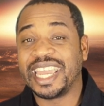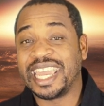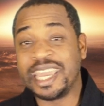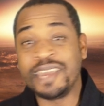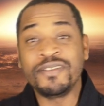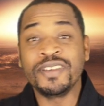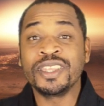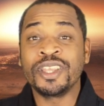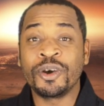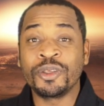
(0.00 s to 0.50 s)

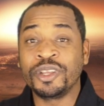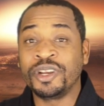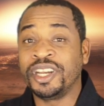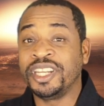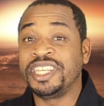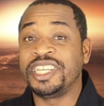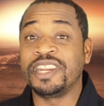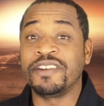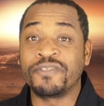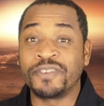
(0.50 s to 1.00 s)
even though they're
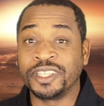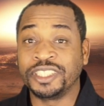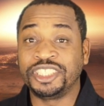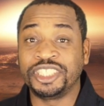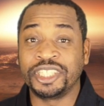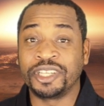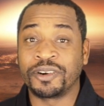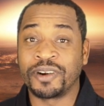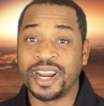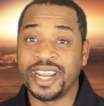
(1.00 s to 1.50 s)
in different
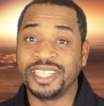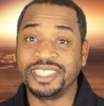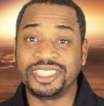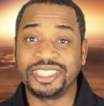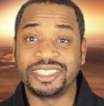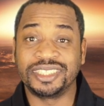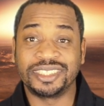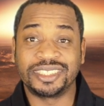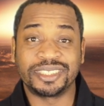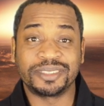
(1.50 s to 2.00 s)

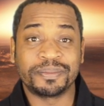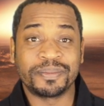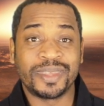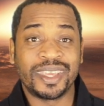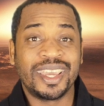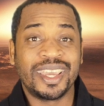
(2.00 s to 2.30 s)
generations.